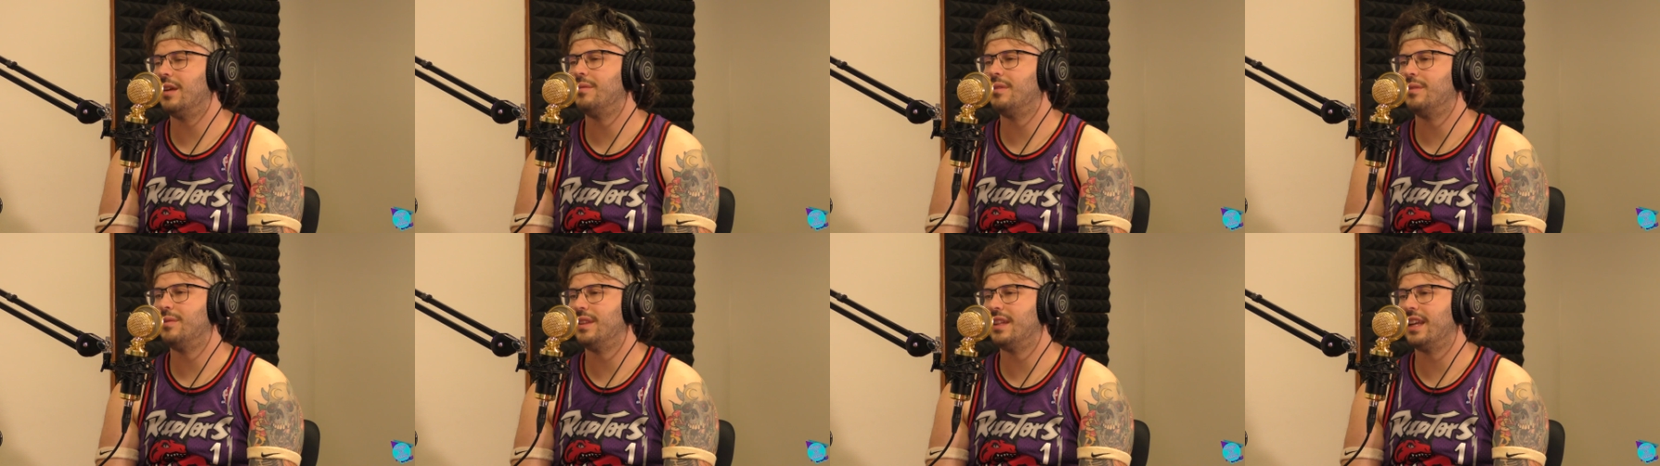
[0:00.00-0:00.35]

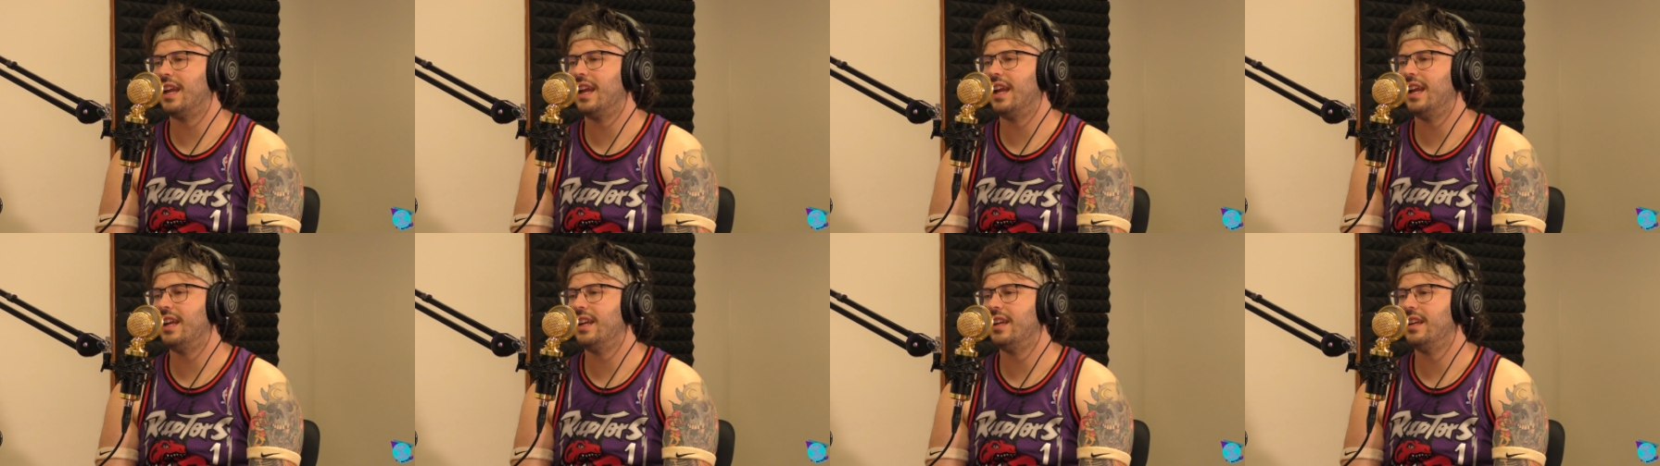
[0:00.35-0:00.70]
with a
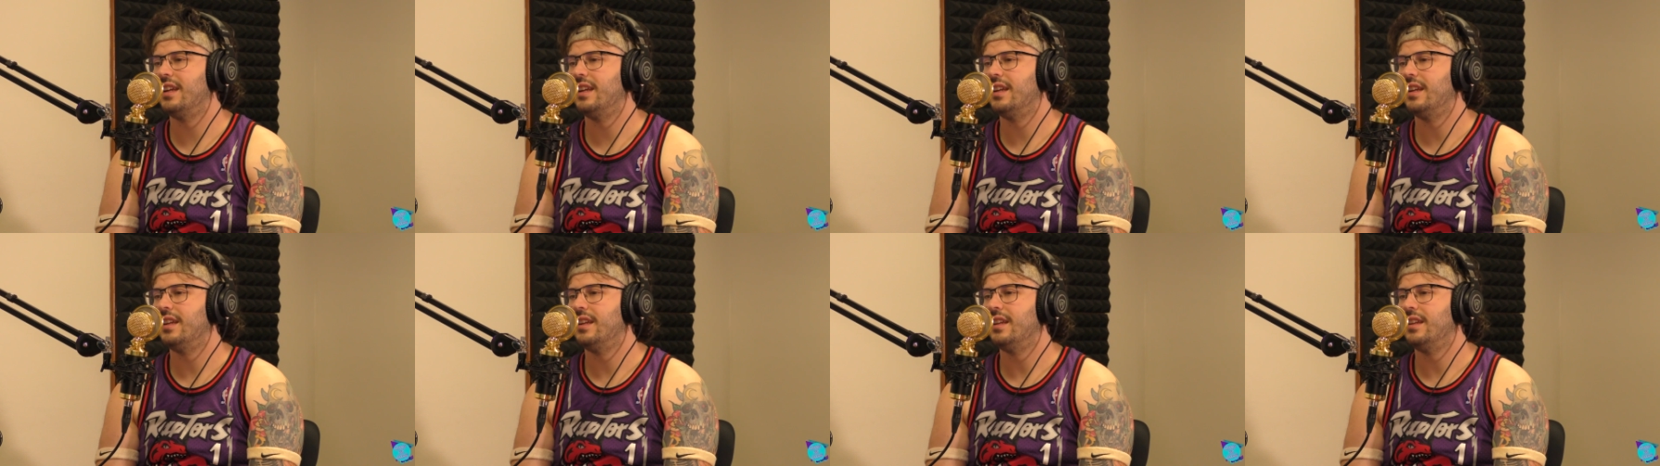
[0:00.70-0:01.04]
K.
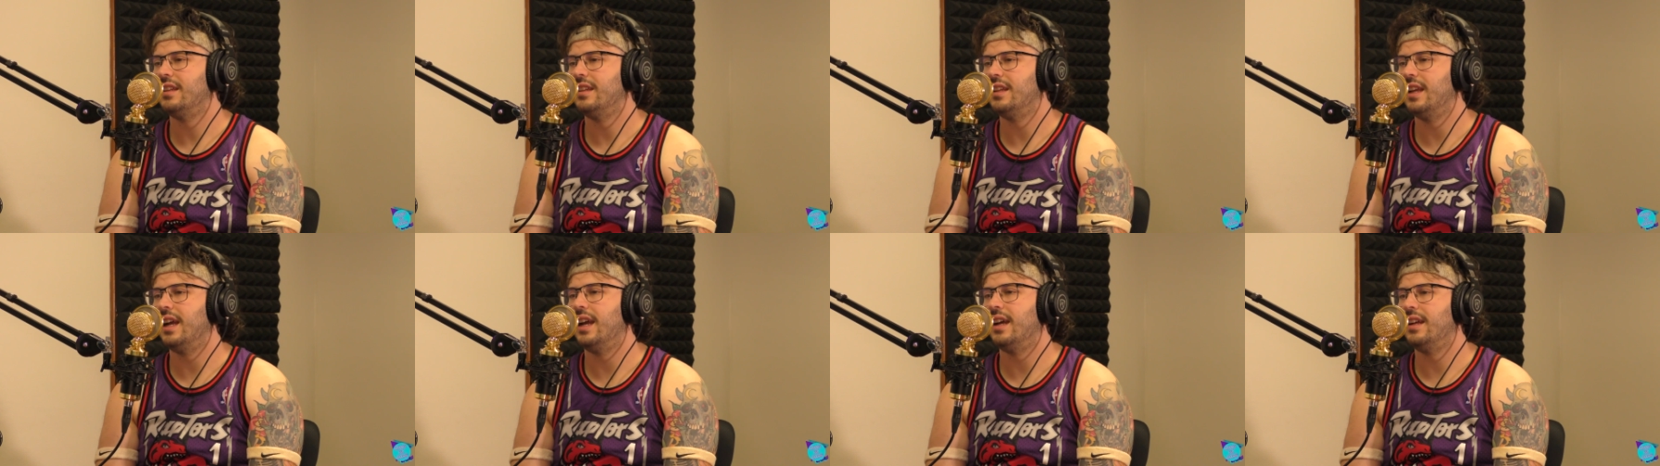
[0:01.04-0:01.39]
Yeah.
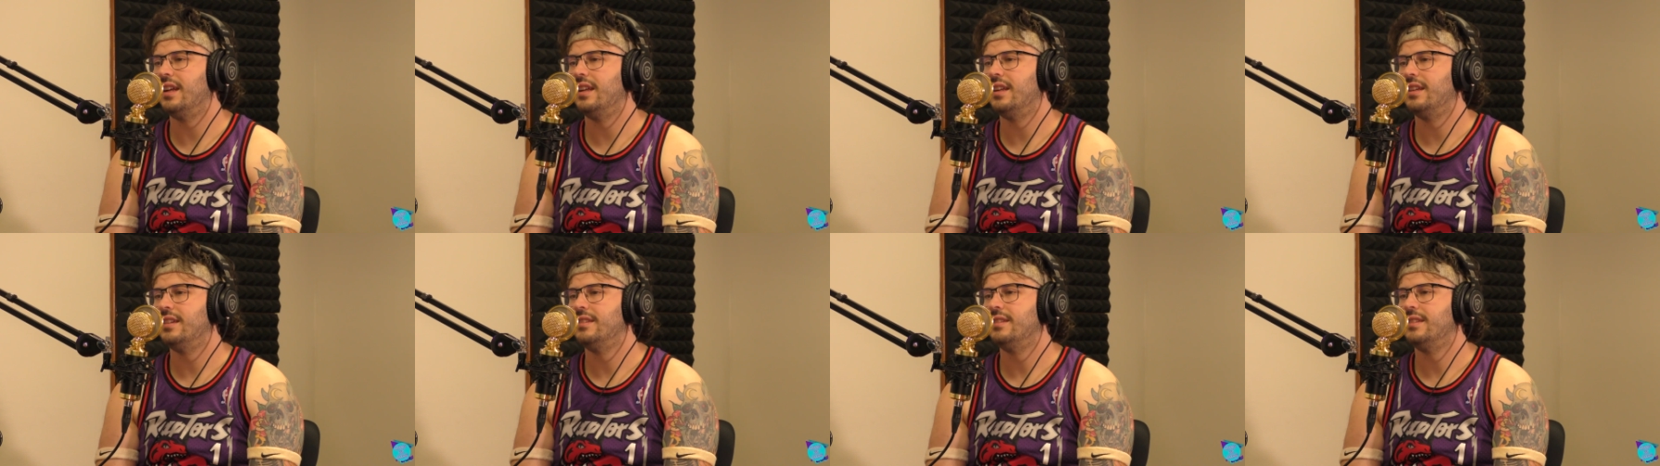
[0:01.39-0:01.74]
Yeah.
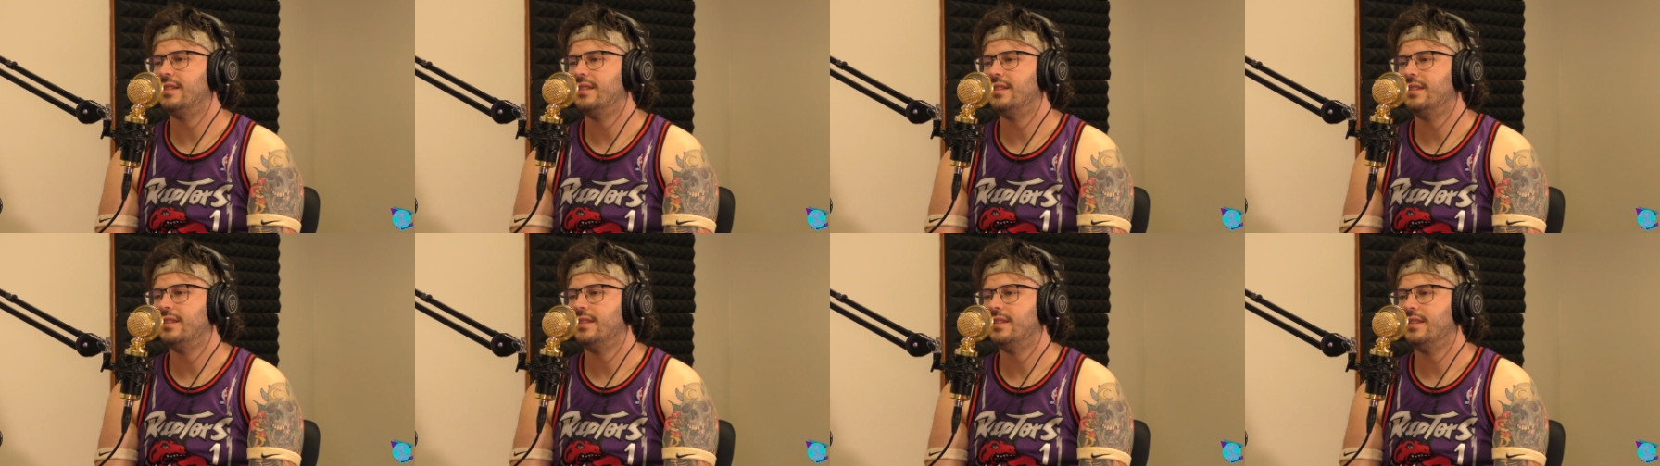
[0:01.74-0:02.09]
He's
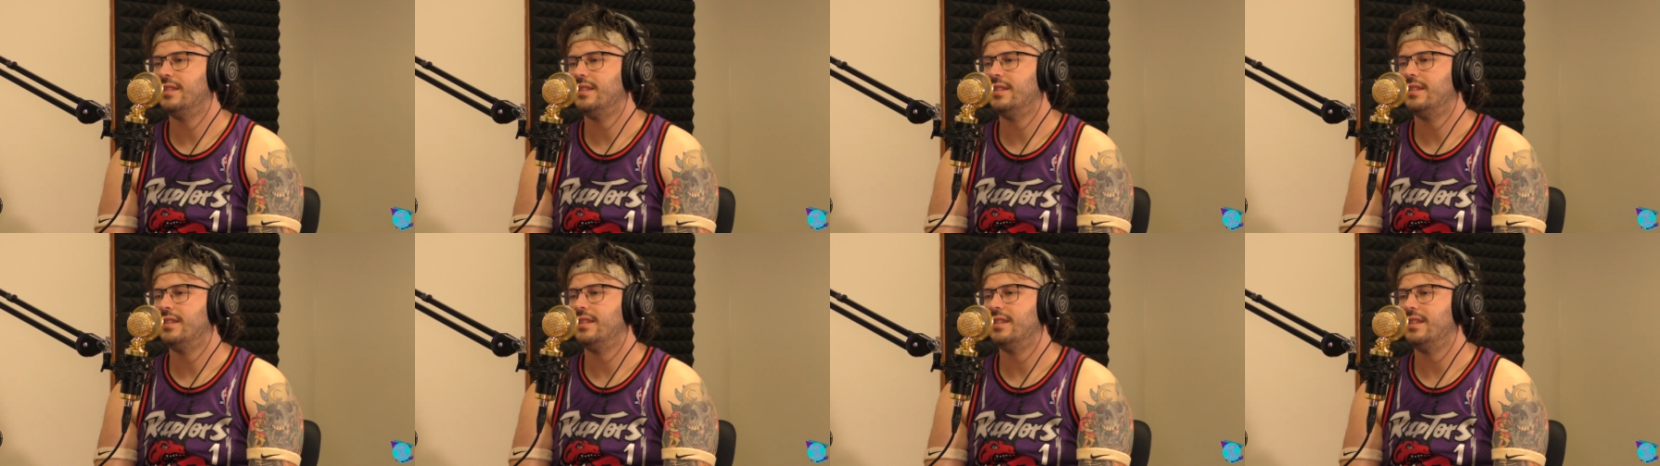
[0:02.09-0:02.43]
fucking
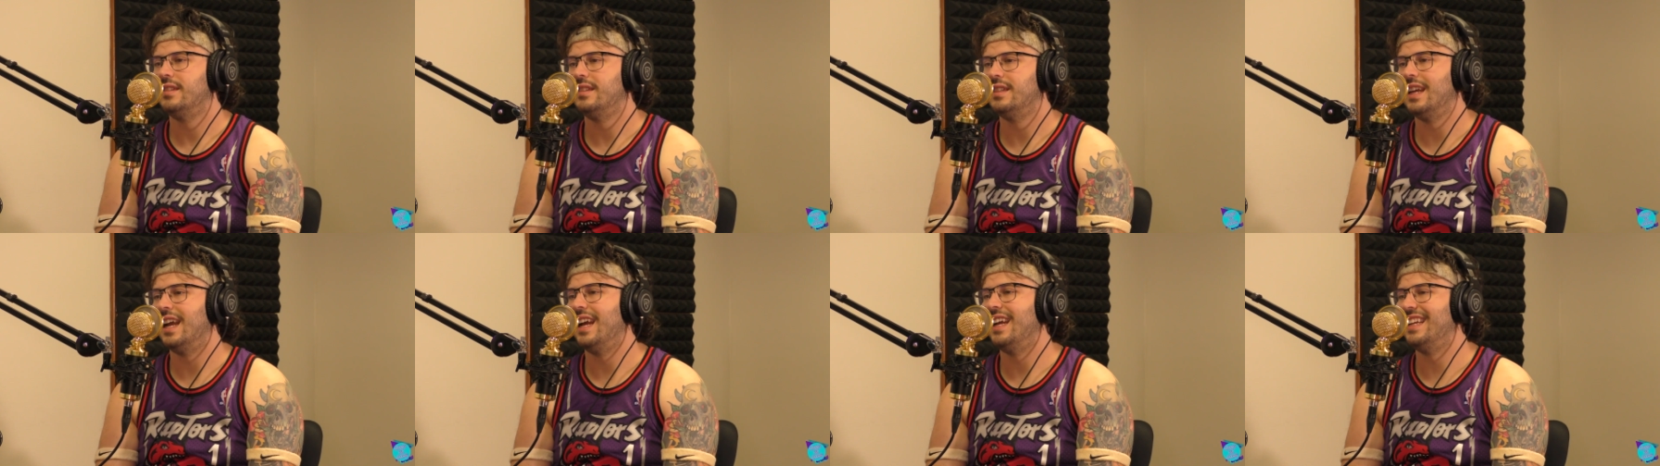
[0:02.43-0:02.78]
asshole.
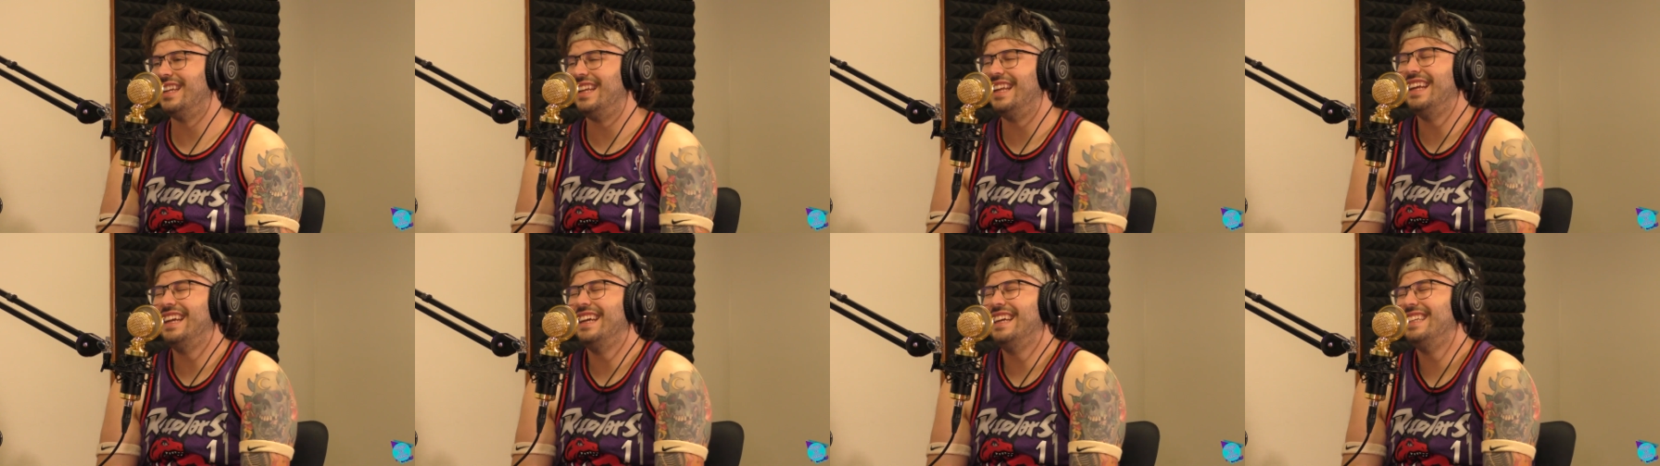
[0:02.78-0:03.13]
Yeah,
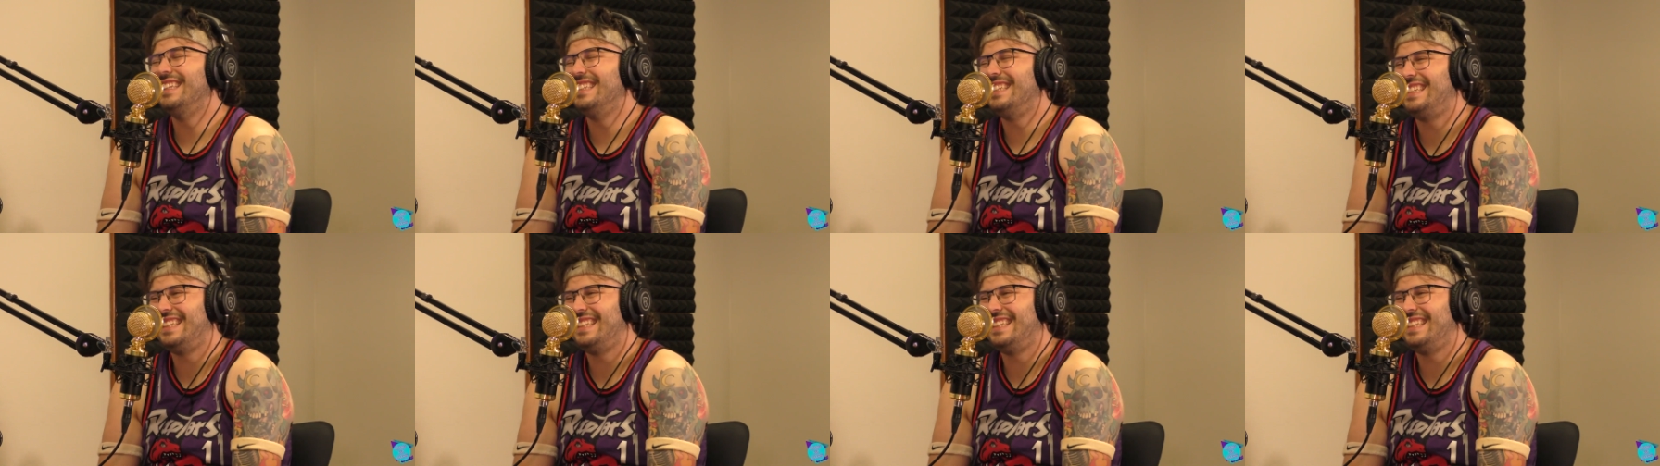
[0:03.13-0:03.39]
he is.